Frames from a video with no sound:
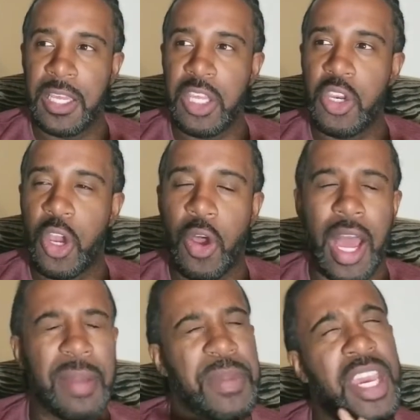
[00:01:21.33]
You know,
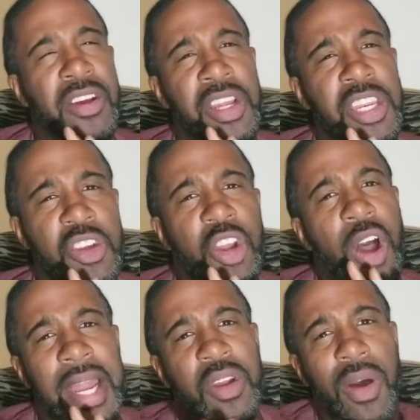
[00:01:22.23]
I'm hearing, you know,
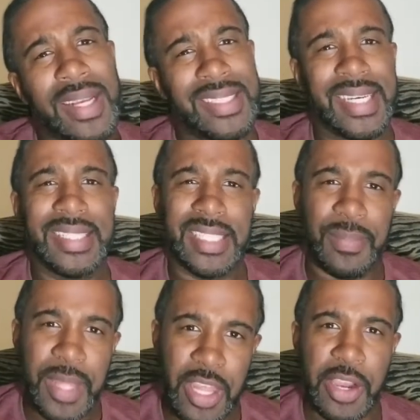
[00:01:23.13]
I know I say
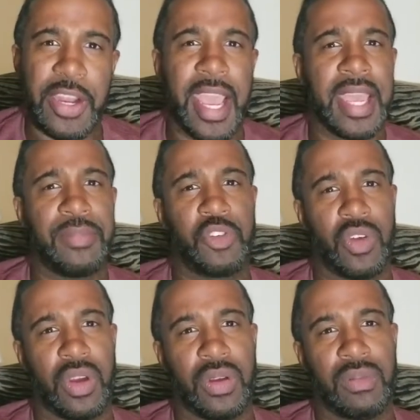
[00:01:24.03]
some of their names
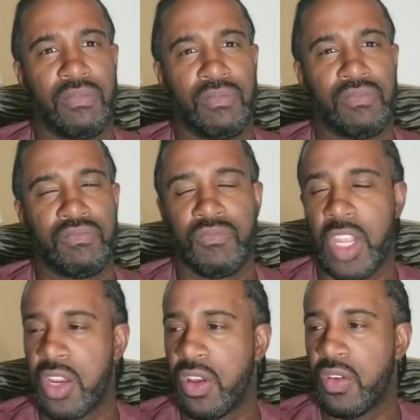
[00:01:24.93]
wrong
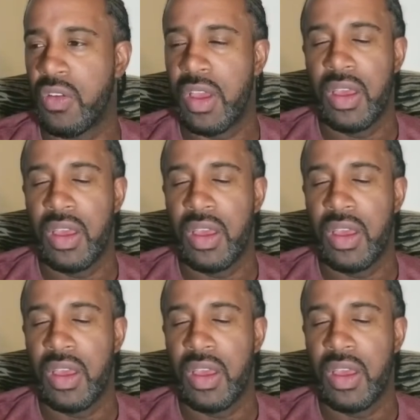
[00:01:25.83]
you know.